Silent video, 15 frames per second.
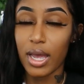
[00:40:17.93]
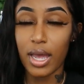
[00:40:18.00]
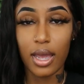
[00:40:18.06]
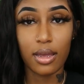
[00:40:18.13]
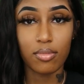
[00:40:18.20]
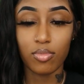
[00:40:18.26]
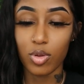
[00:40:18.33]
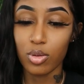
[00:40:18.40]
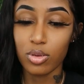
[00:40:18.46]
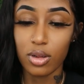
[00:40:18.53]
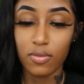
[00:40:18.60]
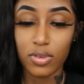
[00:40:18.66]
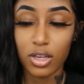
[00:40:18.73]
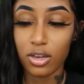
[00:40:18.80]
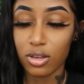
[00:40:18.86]
Okay, you
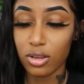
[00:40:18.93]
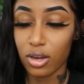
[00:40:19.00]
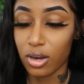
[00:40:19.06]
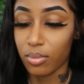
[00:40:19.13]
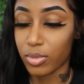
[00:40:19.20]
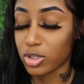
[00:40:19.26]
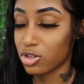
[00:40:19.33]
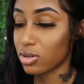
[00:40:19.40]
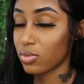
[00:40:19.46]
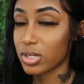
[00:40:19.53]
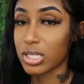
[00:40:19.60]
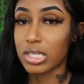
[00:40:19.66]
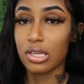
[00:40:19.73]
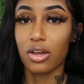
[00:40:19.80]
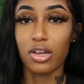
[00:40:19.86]
live, then you learn. But you don't
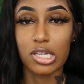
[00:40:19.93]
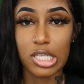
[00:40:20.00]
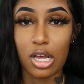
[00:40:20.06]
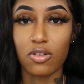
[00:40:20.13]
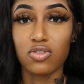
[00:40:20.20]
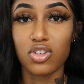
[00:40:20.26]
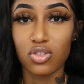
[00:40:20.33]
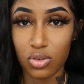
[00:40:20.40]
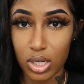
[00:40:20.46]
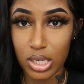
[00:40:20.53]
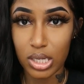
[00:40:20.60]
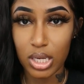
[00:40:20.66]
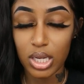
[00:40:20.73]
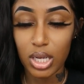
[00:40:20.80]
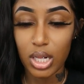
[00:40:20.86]
want to sell yourself
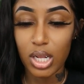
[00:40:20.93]
short.